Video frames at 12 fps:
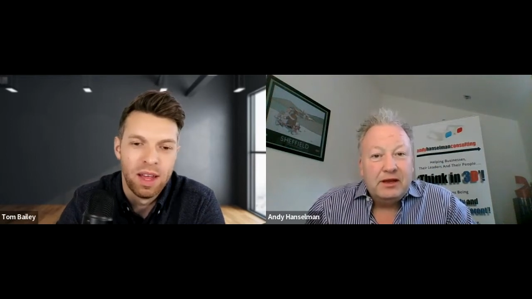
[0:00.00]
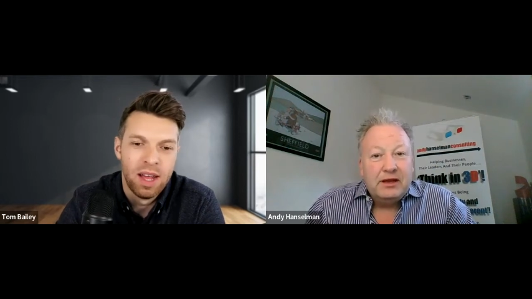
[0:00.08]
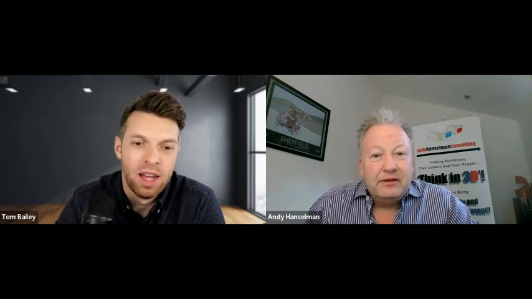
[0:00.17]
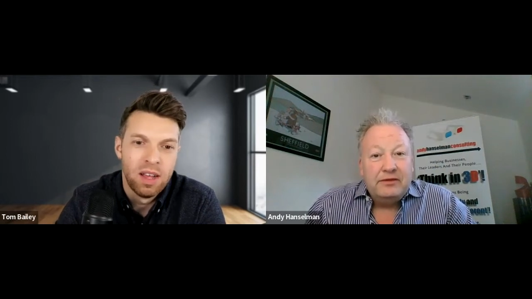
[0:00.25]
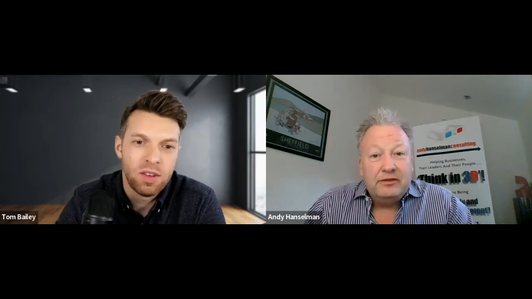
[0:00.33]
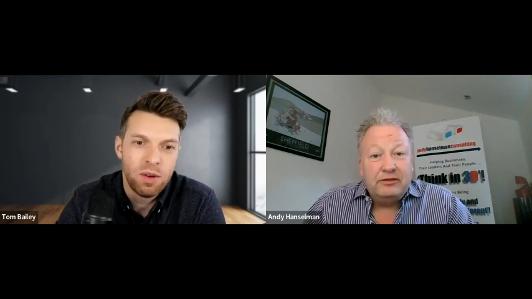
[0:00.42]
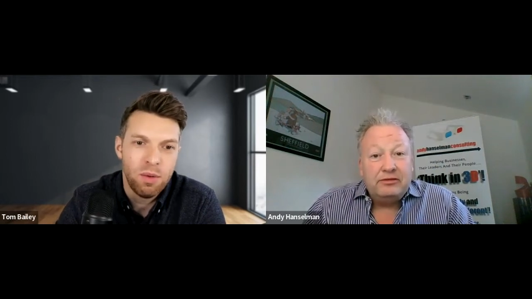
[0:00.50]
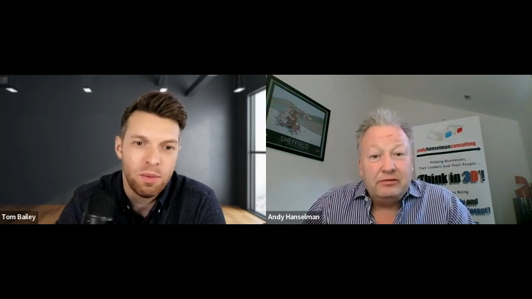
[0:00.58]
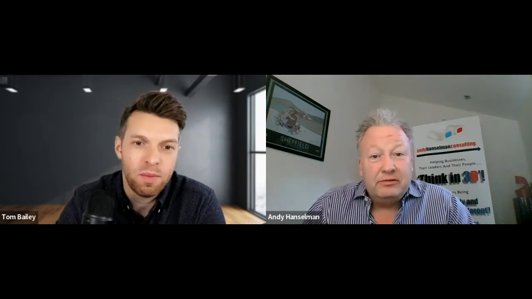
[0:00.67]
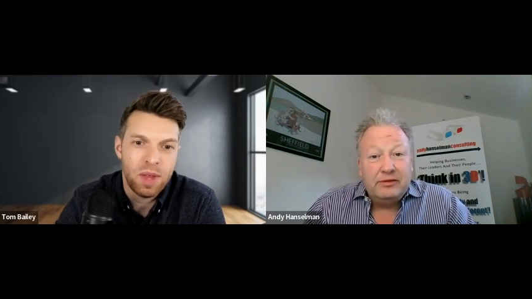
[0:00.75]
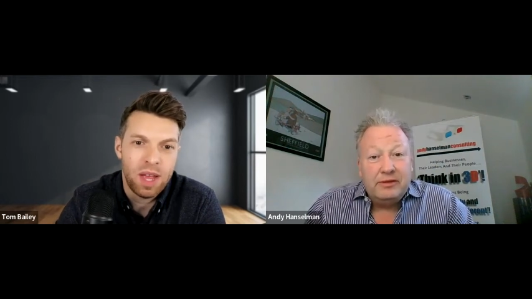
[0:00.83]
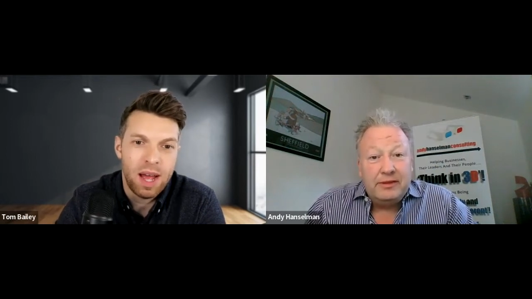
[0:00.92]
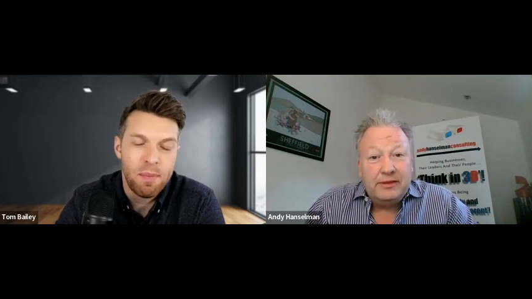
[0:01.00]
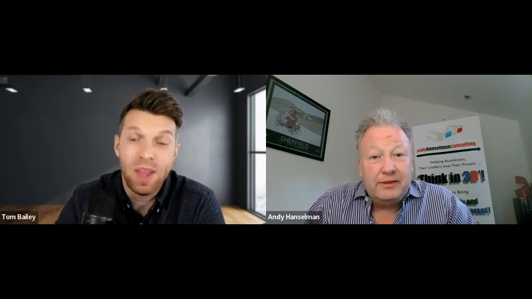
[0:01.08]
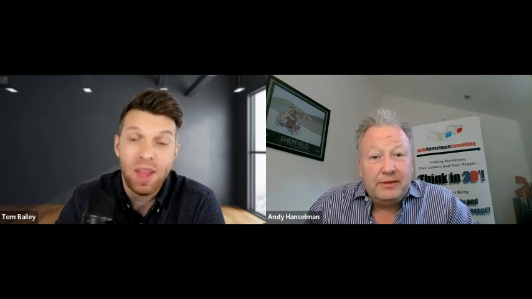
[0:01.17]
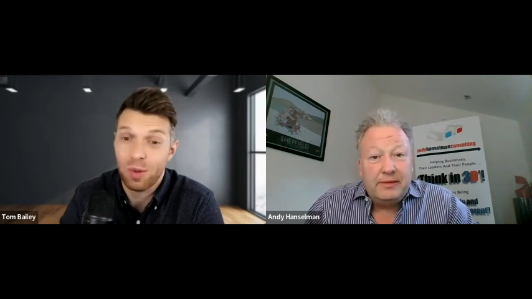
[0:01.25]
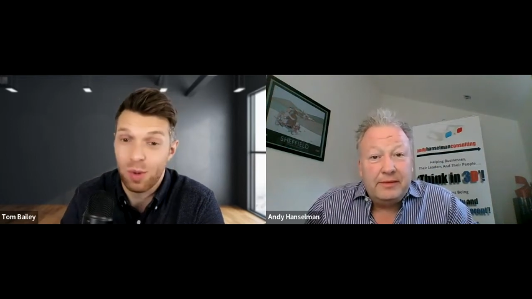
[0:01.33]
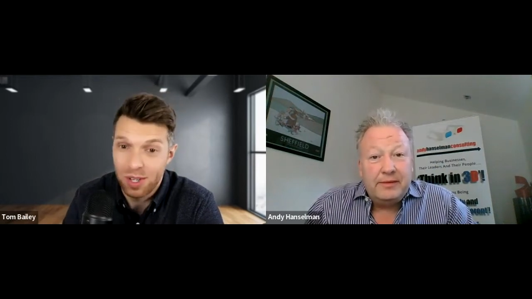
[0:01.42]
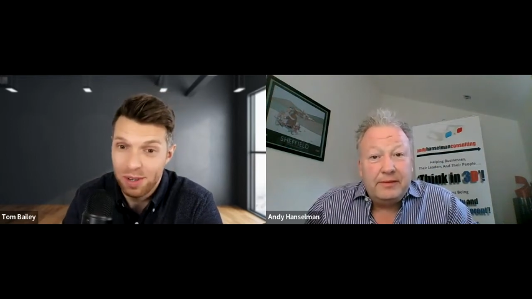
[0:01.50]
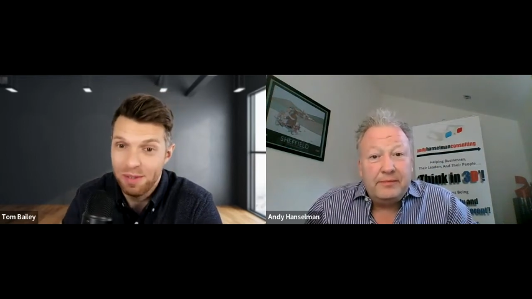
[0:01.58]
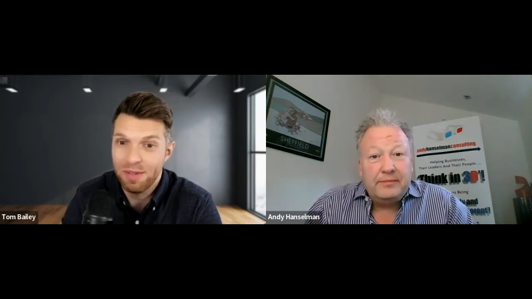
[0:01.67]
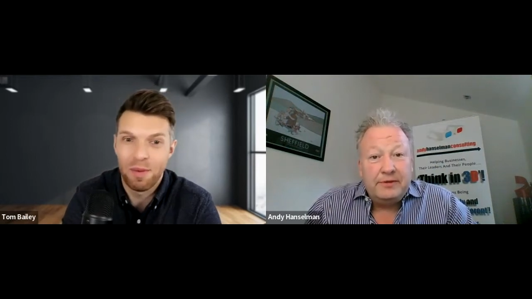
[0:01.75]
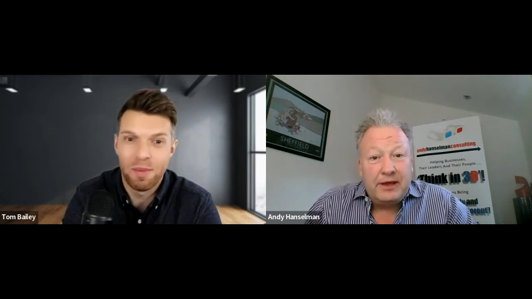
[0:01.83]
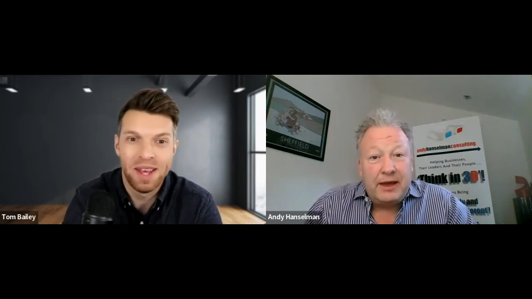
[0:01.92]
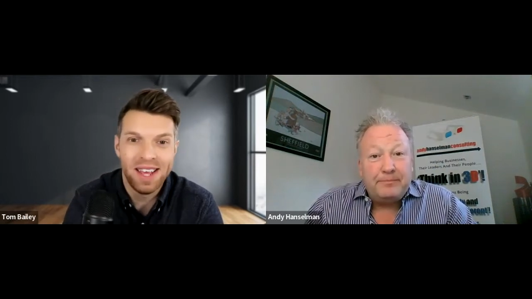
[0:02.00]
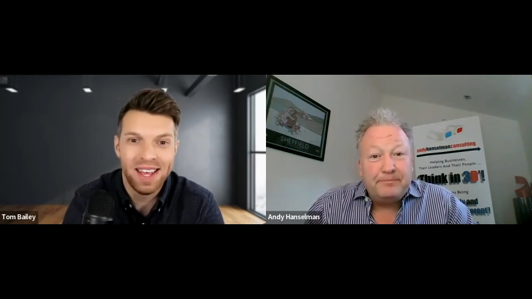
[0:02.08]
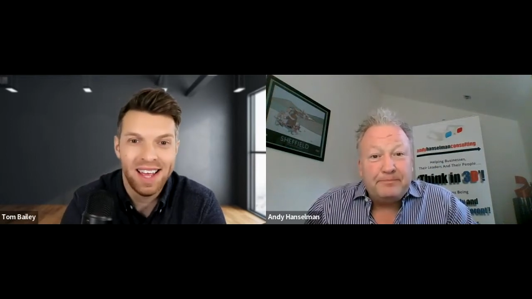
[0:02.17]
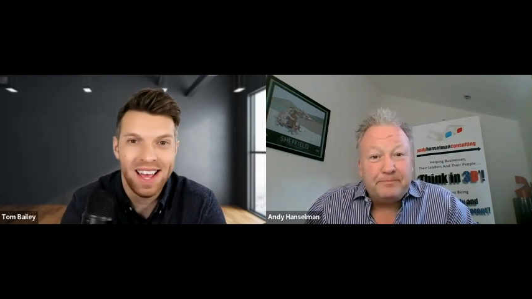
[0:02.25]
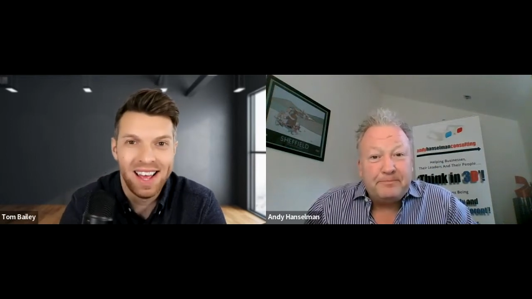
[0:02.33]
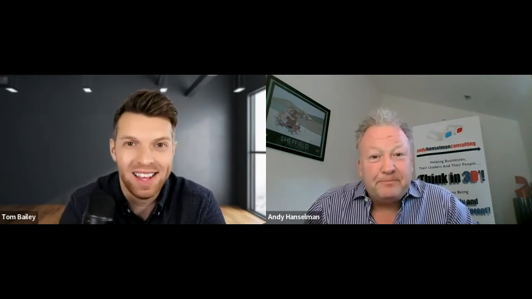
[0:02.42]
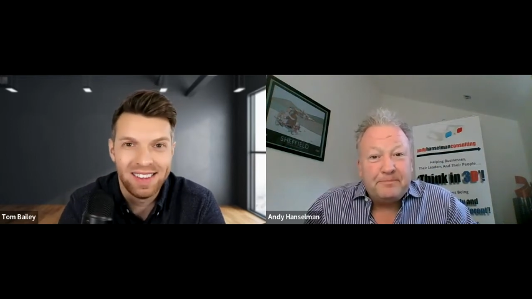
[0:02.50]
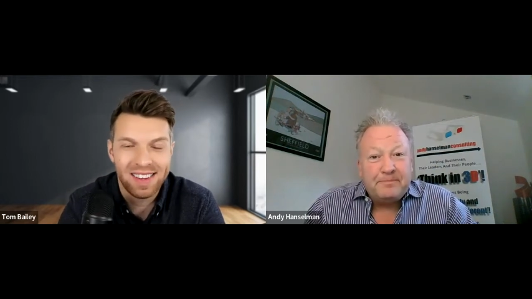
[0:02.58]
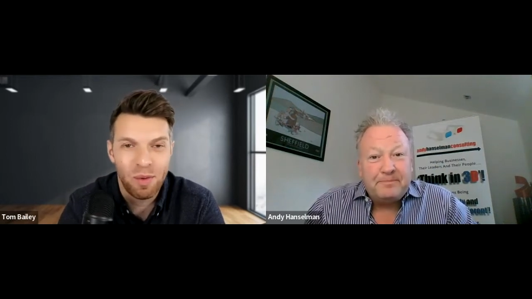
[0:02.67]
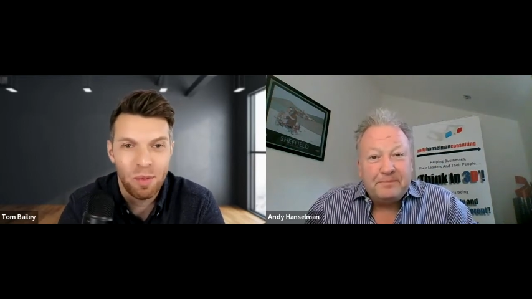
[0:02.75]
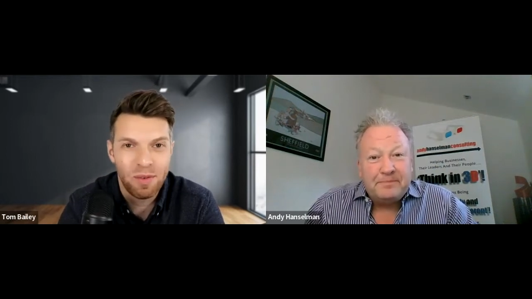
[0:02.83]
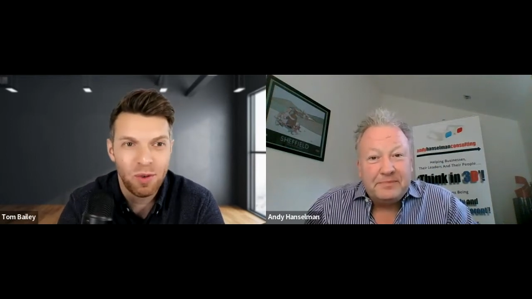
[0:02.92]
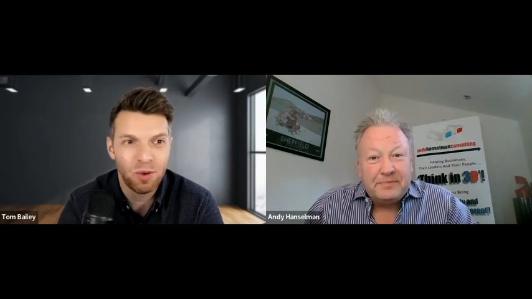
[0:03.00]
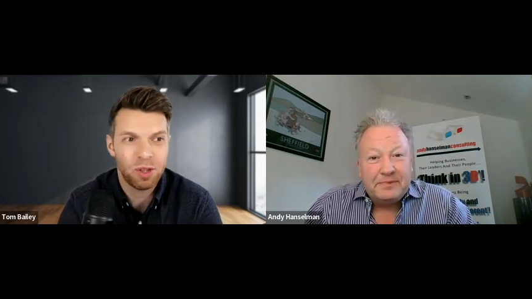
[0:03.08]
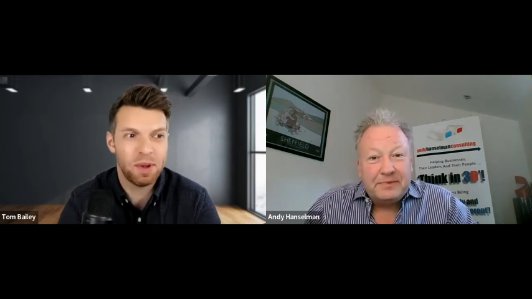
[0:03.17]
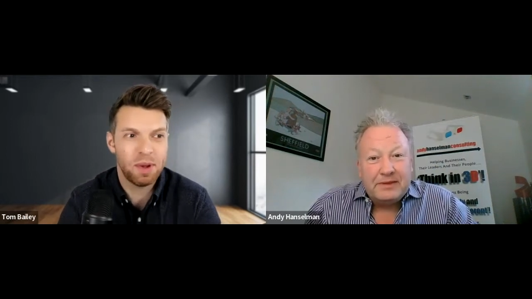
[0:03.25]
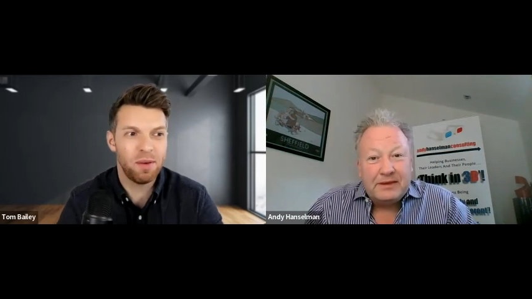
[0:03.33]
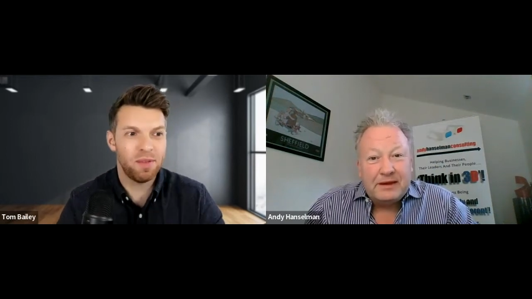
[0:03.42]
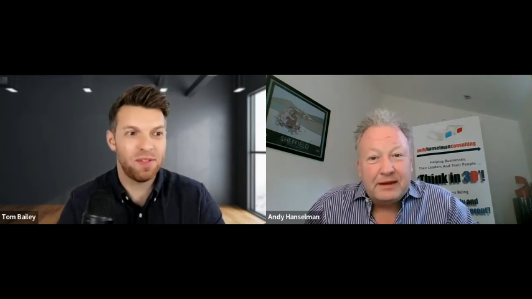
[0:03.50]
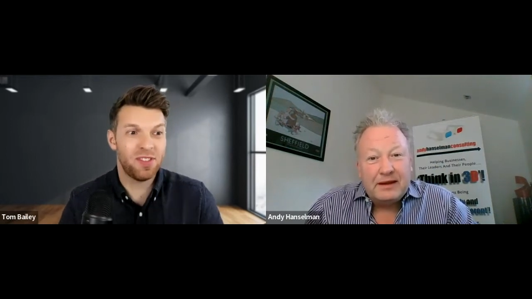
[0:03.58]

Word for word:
Speaker 1: So next question from me is, we've talked about the